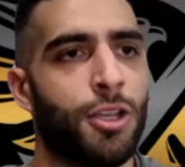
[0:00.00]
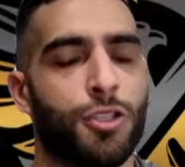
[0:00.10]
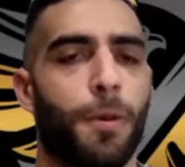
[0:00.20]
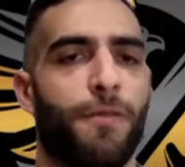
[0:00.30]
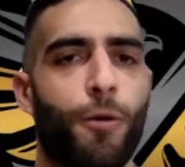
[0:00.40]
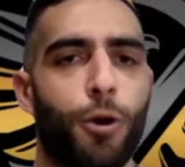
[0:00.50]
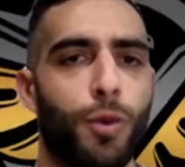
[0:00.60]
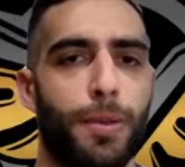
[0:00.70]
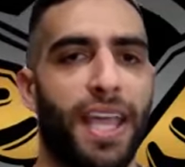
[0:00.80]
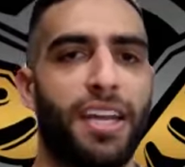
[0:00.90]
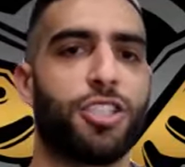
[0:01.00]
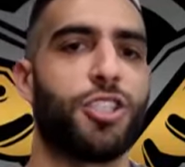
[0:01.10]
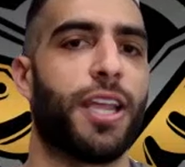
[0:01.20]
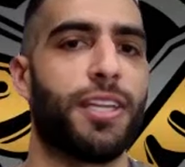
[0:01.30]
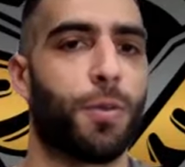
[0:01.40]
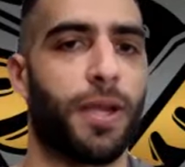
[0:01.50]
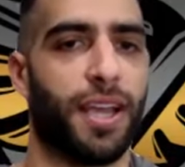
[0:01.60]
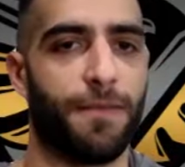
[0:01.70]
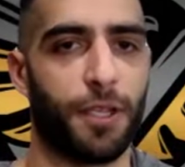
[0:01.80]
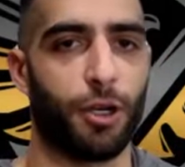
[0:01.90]
So before we made a change, we
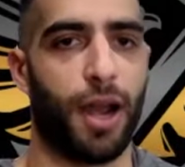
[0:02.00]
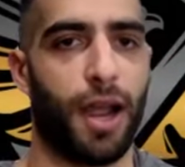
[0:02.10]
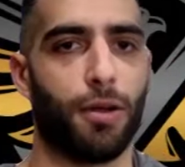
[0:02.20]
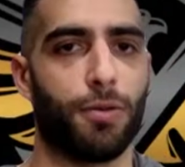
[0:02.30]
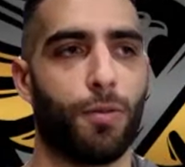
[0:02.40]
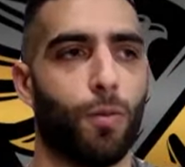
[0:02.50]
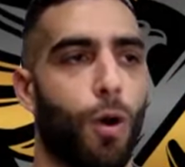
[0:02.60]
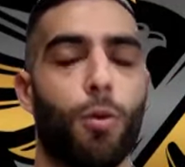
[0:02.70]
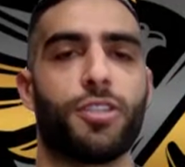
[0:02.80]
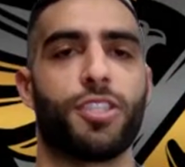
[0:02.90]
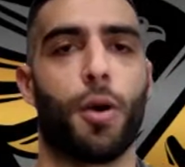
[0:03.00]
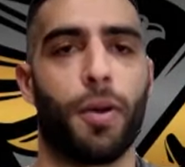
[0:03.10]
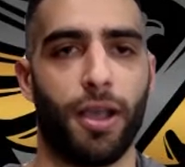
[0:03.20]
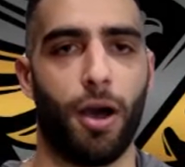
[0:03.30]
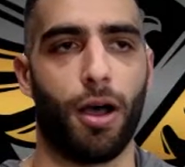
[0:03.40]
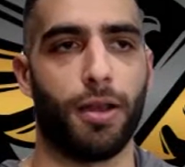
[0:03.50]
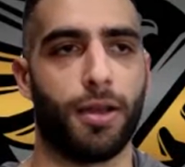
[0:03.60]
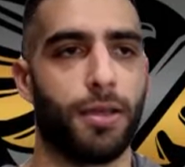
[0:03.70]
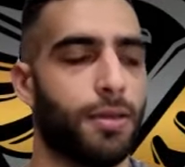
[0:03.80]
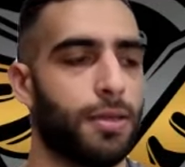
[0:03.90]
had to figure out what was going on